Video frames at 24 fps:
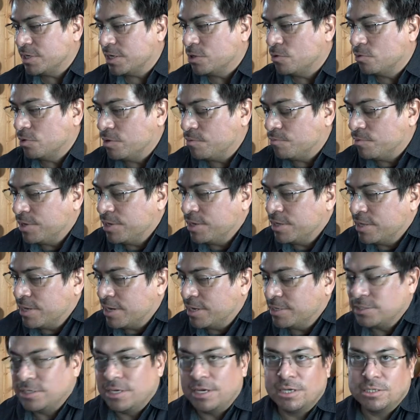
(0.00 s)
actually really
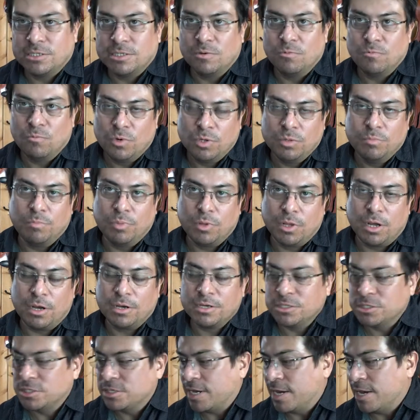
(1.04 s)
nice. It has a wood
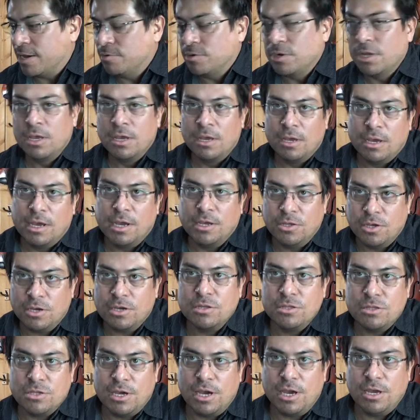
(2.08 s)
block sound, and you
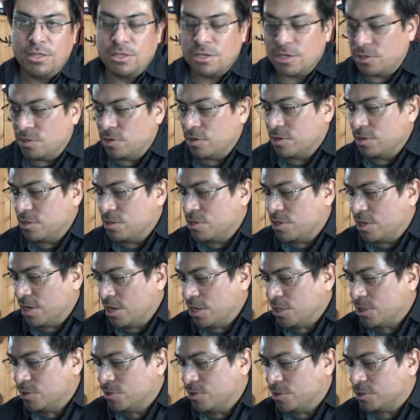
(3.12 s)
can change it. You can
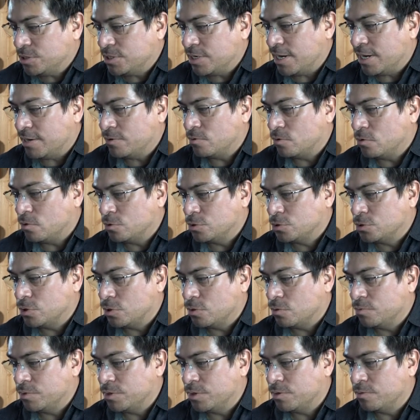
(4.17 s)
change the sound
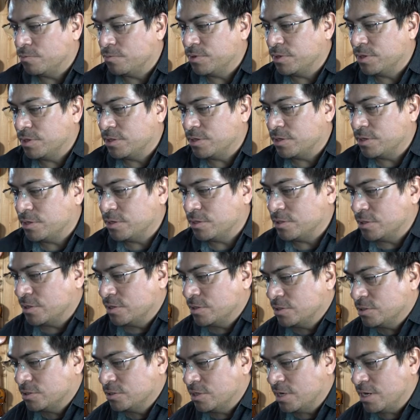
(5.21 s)
also, you know, within the
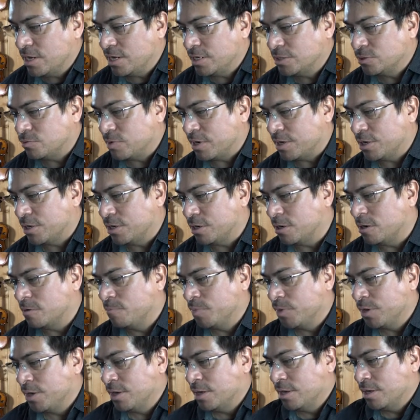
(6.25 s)
settings right here.
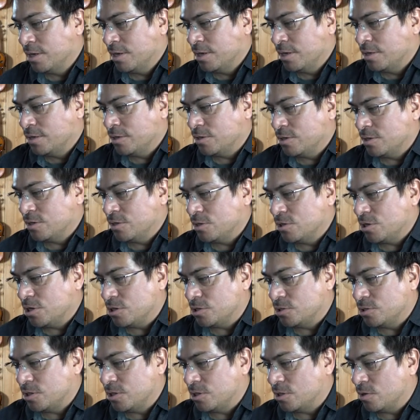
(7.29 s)
You can
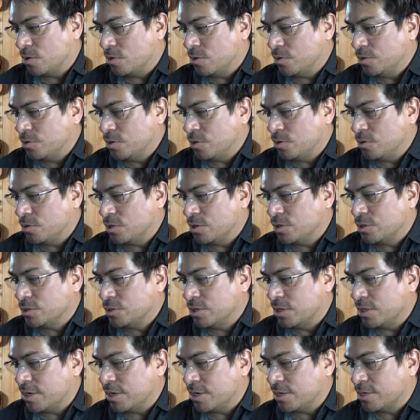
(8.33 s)
change the tone. You know, you can
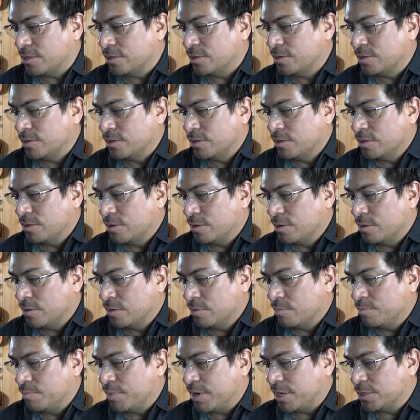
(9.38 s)
see that I can
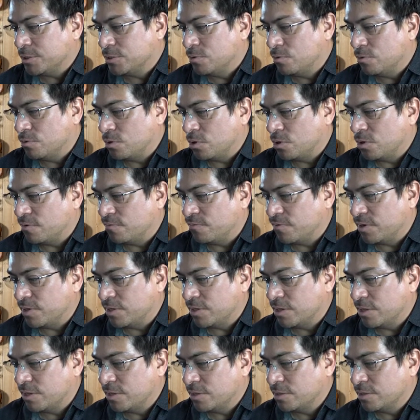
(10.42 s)
pass through the
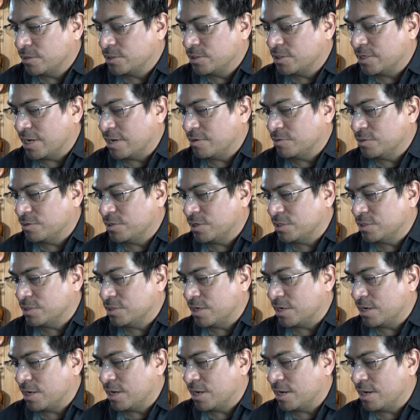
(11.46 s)
different sound sets
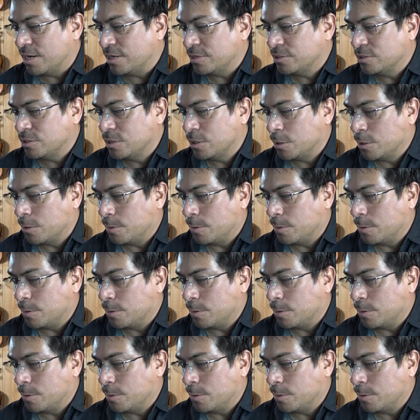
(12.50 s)
that it has.